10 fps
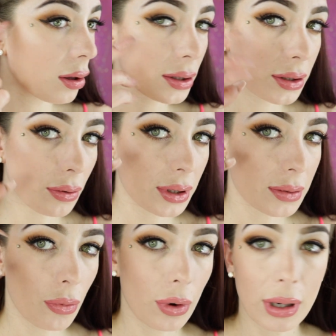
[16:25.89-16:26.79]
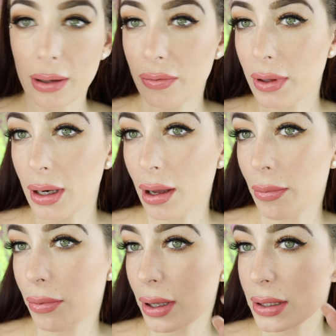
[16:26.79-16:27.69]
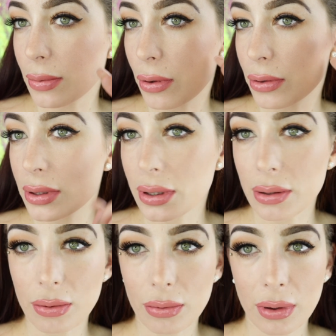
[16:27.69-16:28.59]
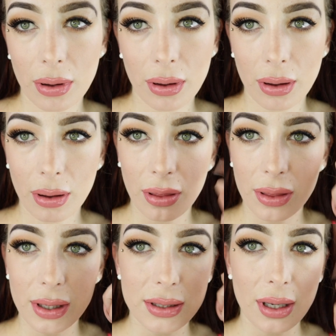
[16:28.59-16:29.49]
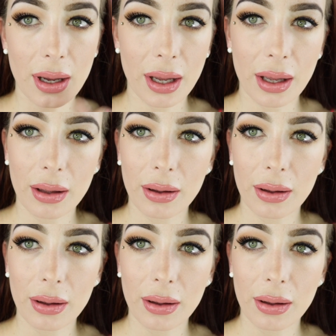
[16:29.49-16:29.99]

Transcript: So it's more lifted up as opposed to this eye.